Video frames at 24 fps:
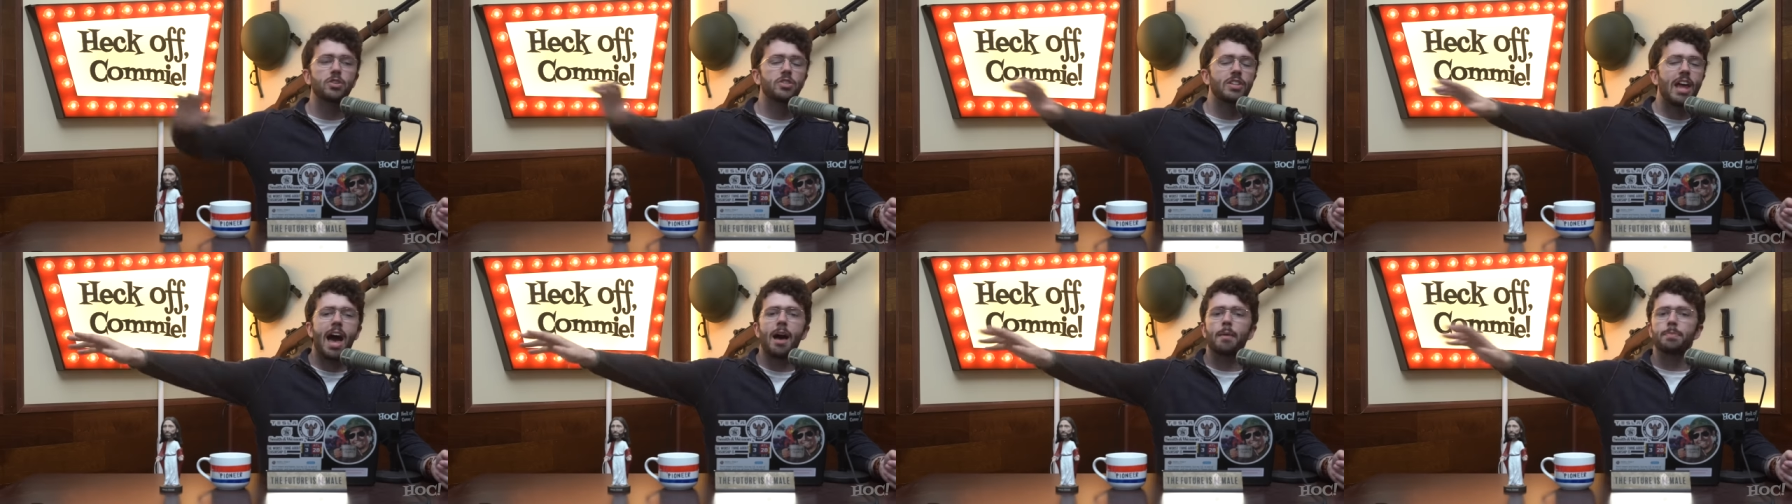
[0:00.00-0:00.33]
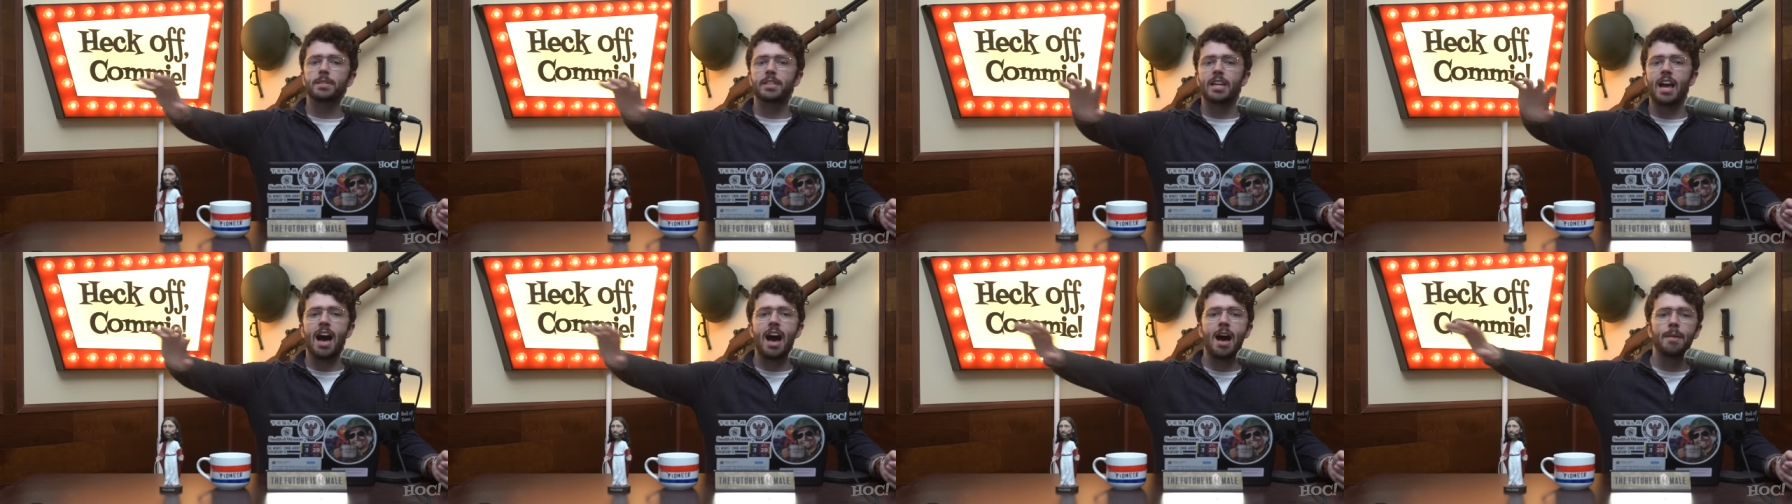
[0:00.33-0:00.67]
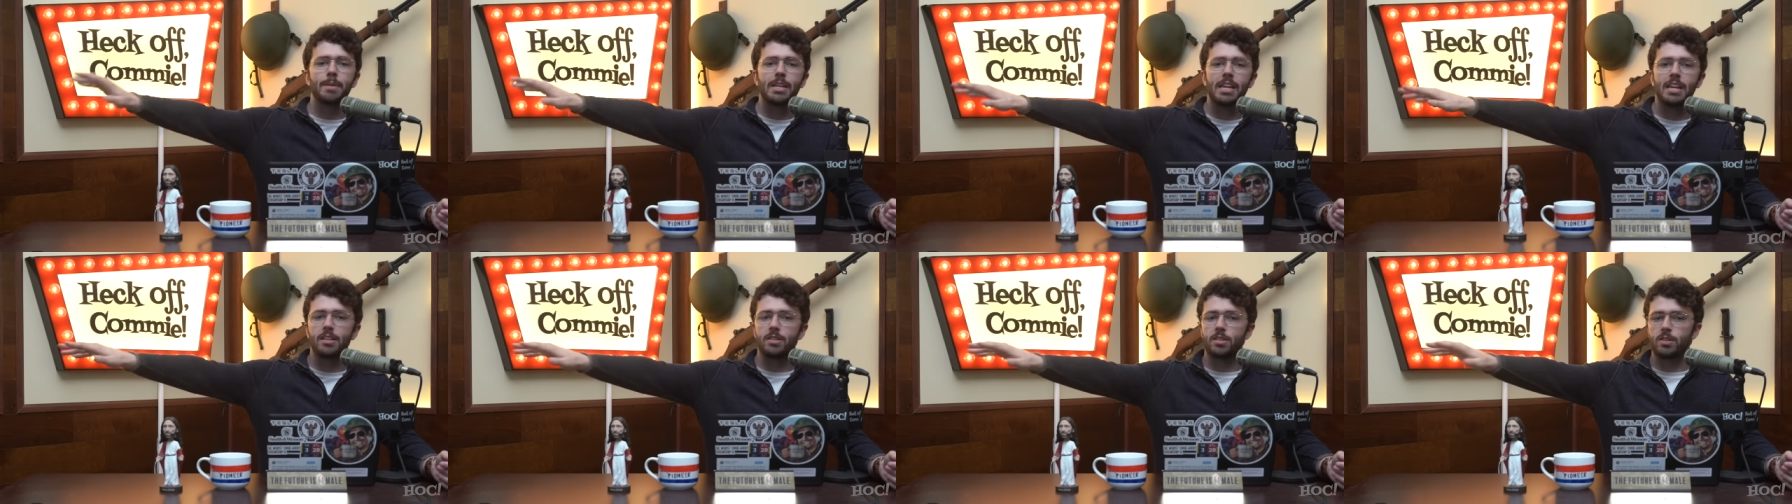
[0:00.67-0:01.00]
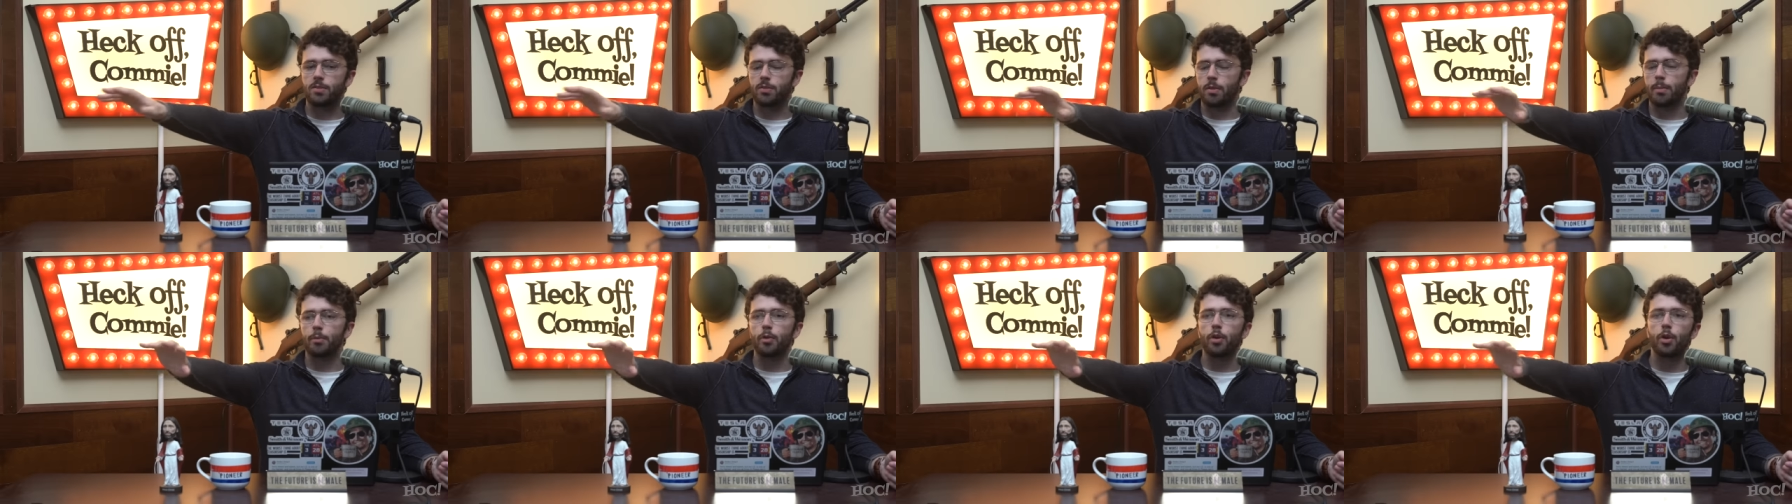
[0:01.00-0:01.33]
stops
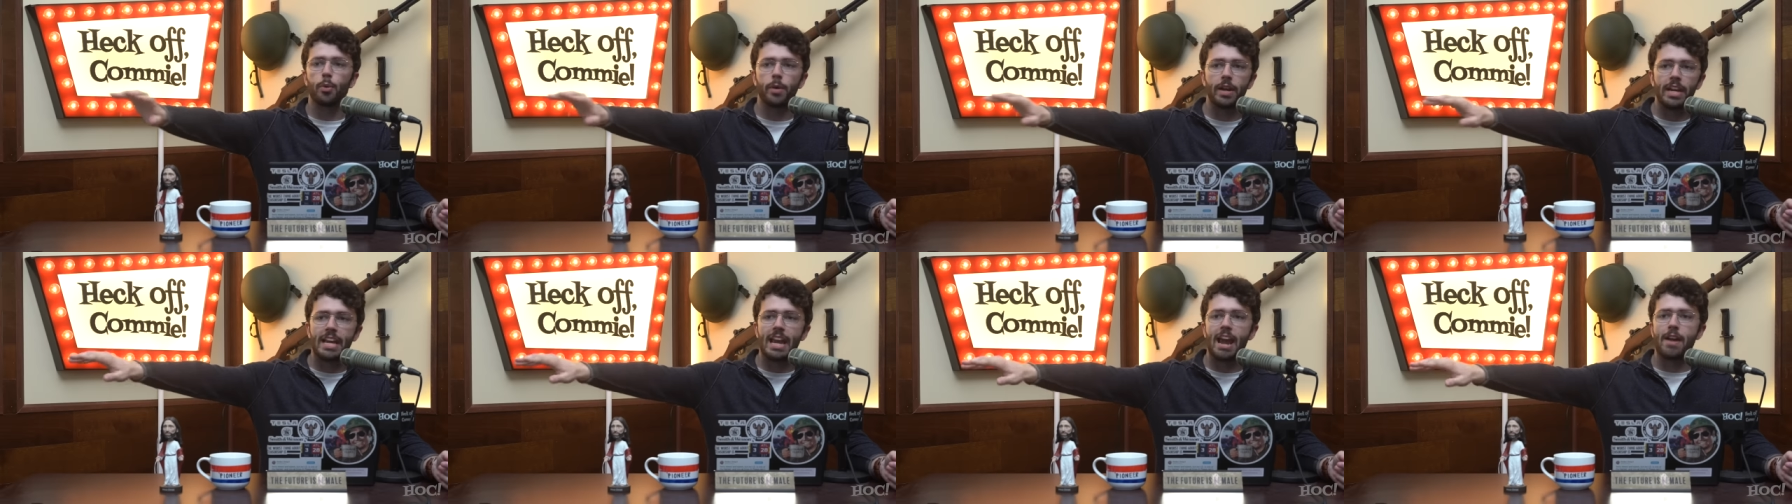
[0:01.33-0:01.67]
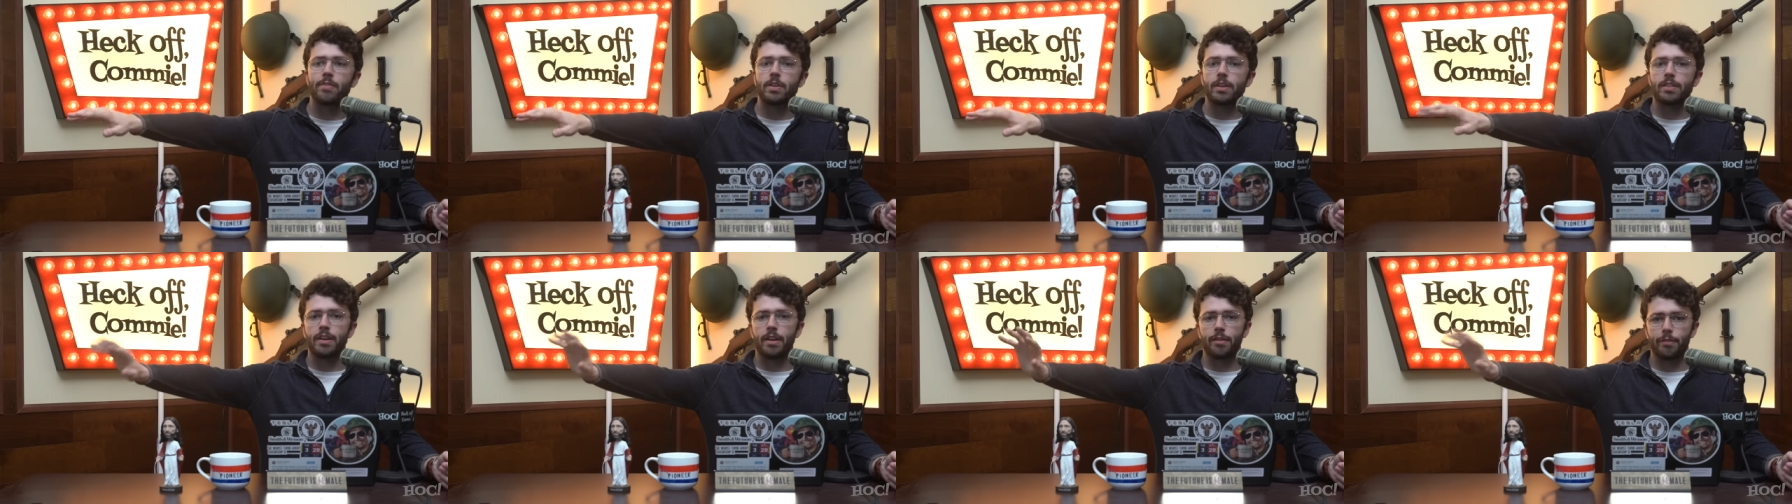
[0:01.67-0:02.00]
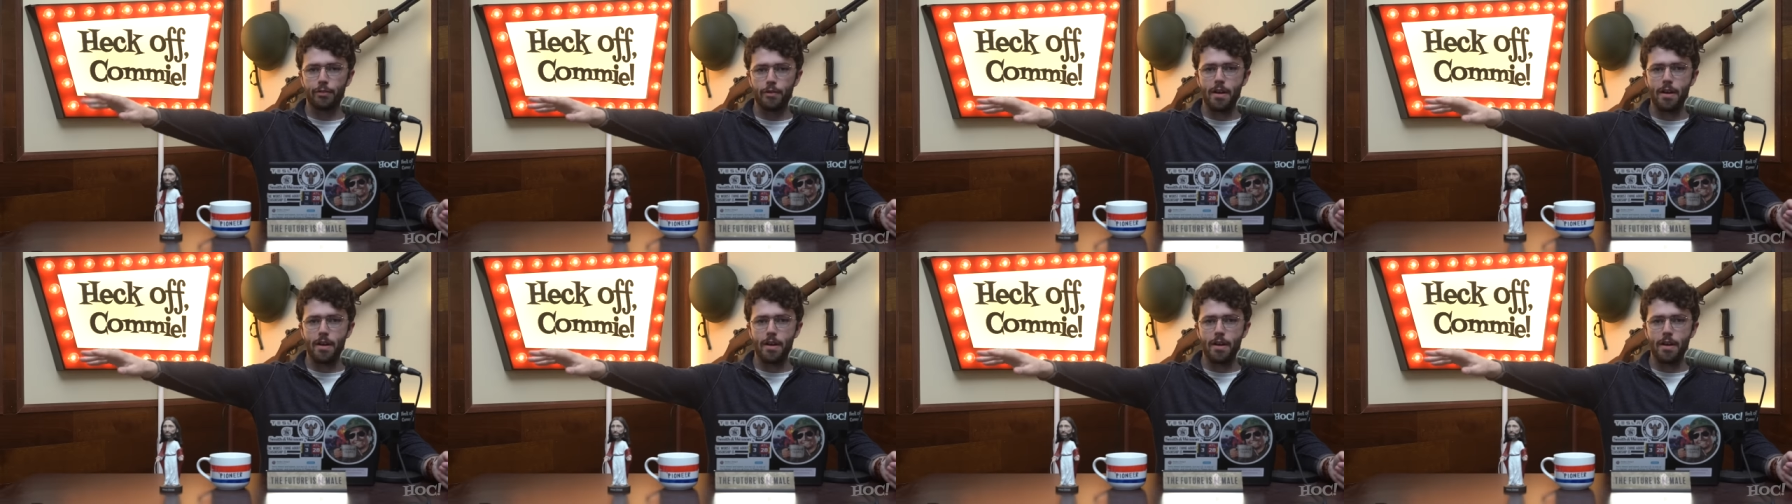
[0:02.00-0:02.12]
communists from ruining everything